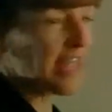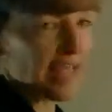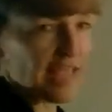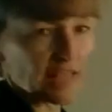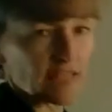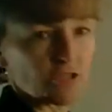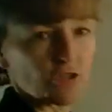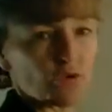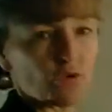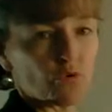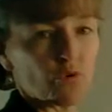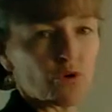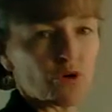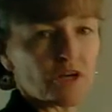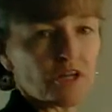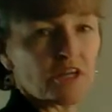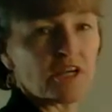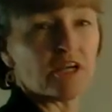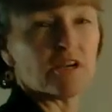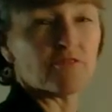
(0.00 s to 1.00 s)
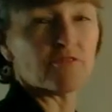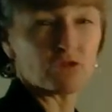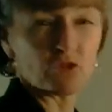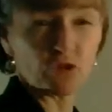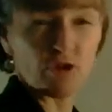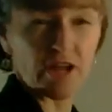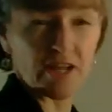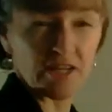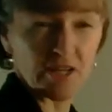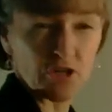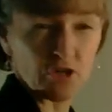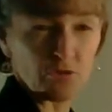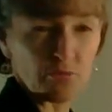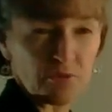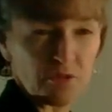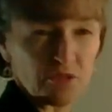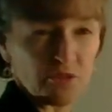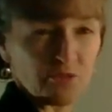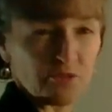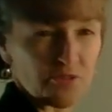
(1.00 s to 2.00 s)
category of
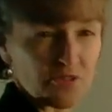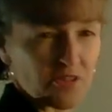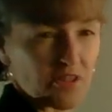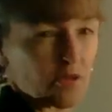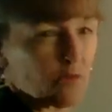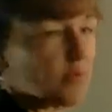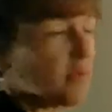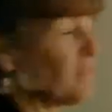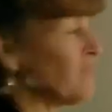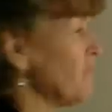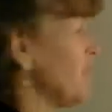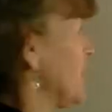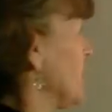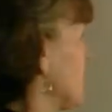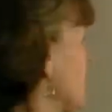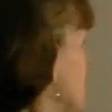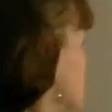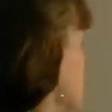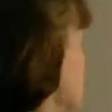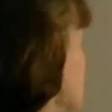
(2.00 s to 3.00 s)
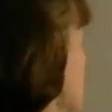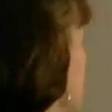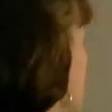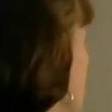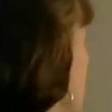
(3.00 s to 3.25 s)
trinomials that we factor